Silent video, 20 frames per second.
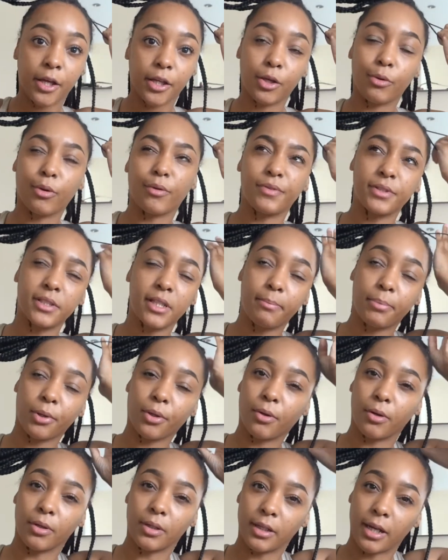you obviously
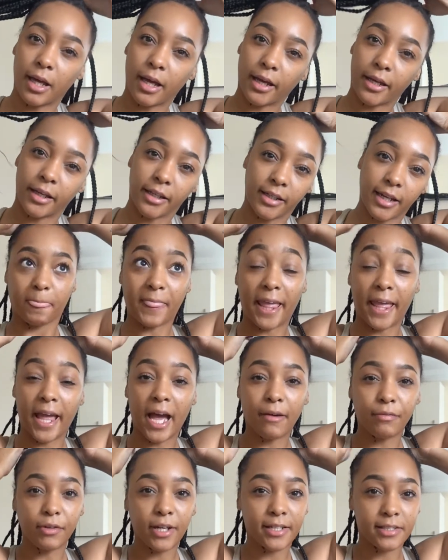book online. They
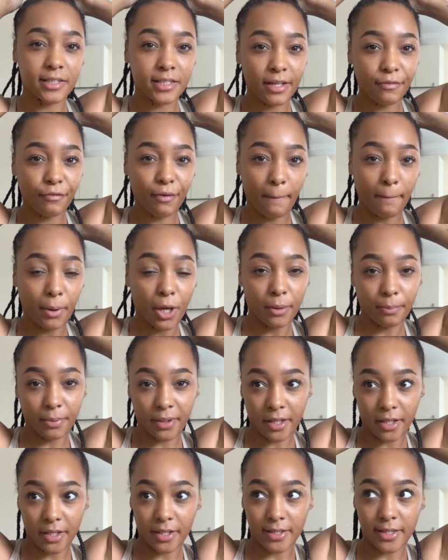have like different
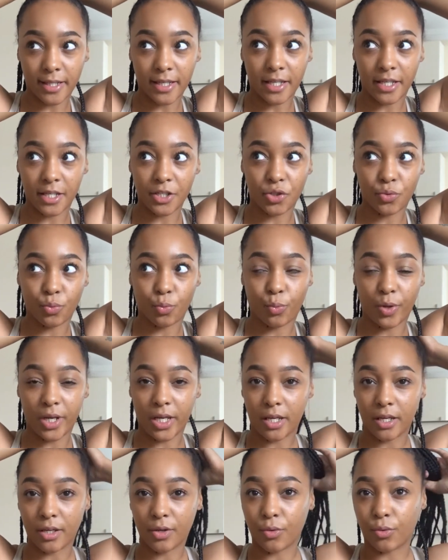puppies each
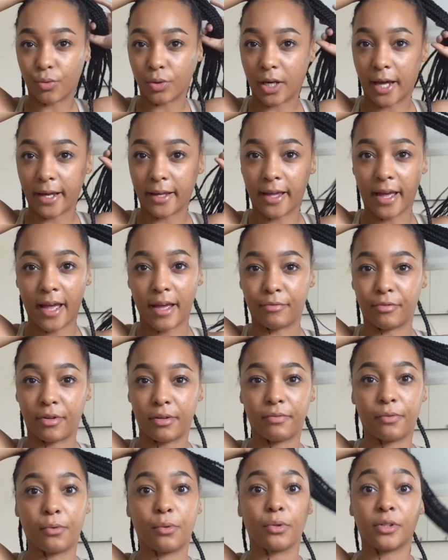week or like every
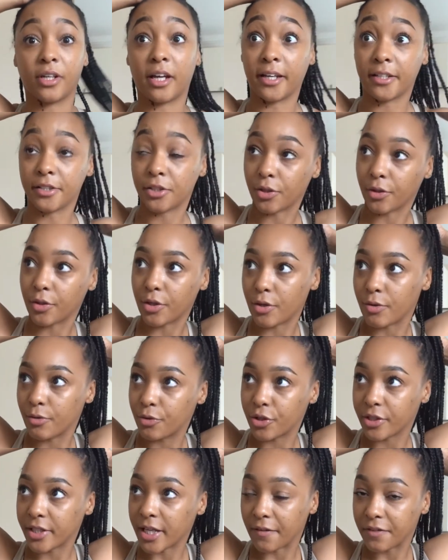fortnight. So you
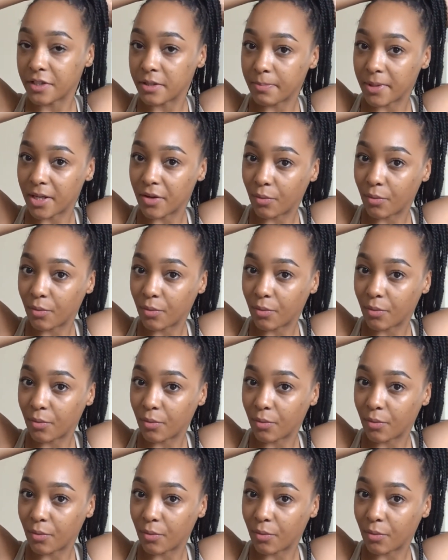just have to be